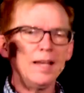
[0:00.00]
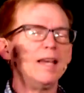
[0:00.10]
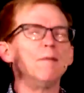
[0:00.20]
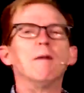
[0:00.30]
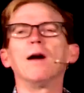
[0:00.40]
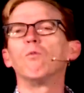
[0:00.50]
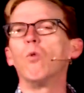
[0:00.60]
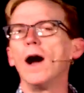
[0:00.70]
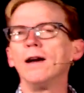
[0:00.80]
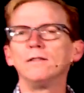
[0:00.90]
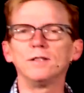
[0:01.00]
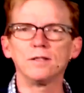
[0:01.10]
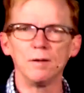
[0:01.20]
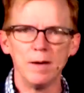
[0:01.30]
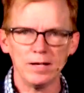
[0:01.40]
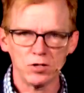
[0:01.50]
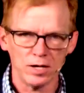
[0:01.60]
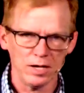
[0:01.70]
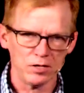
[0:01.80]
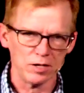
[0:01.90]
In my wildest
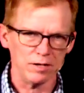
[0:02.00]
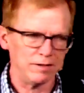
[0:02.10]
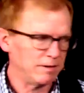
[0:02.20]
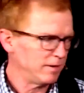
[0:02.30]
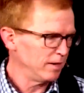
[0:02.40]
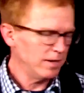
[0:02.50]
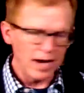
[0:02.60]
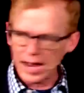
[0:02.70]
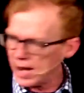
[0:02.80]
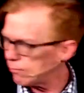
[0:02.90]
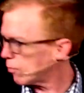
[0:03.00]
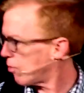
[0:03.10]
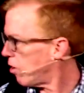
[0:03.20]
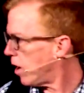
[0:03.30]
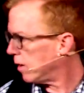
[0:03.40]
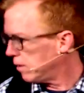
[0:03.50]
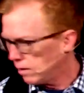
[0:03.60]
imagination, I never thought,